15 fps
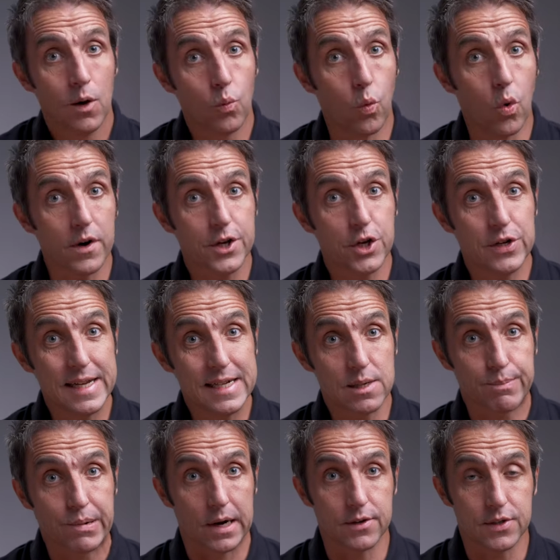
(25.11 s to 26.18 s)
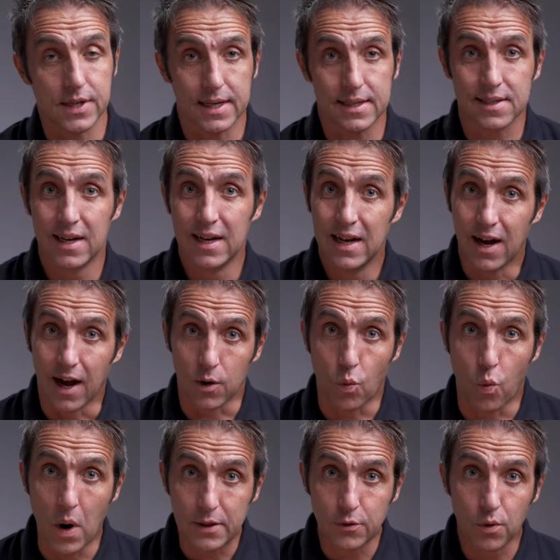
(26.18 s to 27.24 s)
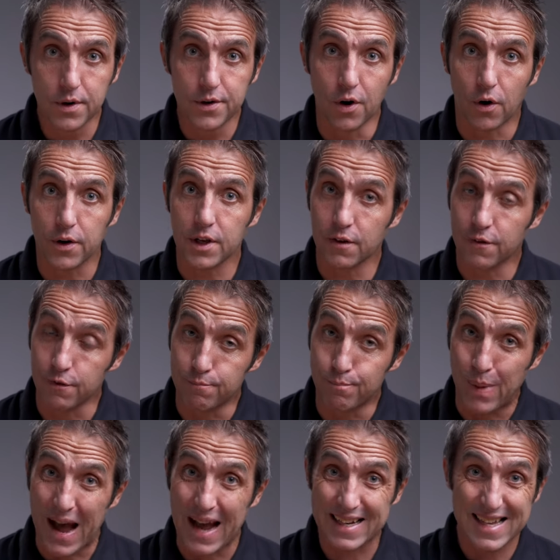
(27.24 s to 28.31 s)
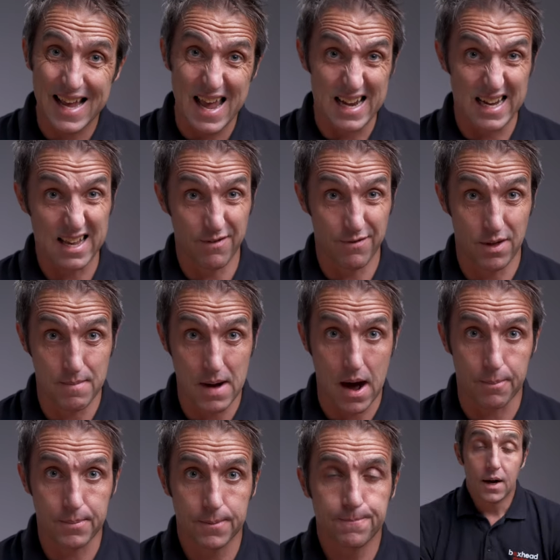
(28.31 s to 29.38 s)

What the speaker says: what you need to process, and whether or not you have backed any of them up.